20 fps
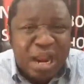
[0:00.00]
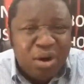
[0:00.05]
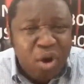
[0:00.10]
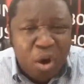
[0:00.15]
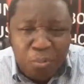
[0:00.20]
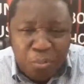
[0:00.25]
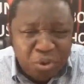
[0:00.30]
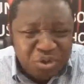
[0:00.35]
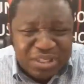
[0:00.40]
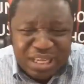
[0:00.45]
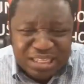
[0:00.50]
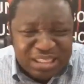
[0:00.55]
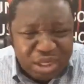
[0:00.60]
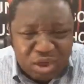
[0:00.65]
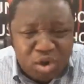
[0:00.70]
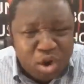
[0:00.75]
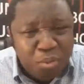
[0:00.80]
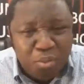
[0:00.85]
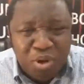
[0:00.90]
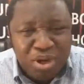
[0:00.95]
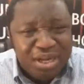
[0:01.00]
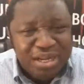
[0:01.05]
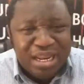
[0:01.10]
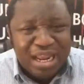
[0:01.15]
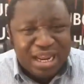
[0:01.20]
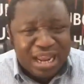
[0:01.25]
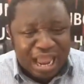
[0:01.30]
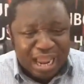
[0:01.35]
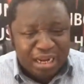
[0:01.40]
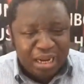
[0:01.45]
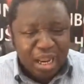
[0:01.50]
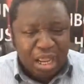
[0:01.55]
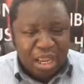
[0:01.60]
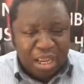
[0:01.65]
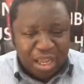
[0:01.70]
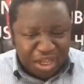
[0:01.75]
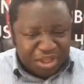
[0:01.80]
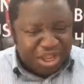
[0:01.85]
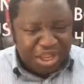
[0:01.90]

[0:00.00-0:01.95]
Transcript: They cannot possess the double in the land.